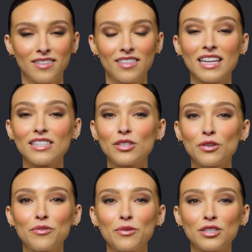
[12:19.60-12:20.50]
These
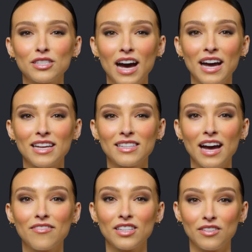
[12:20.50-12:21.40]
youthful societies
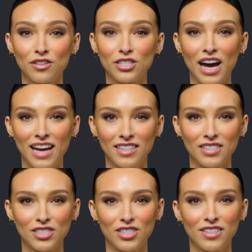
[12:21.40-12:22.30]
have a different
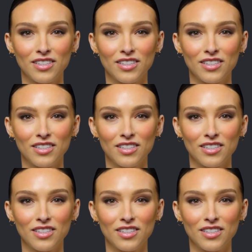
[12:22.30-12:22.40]
challenge,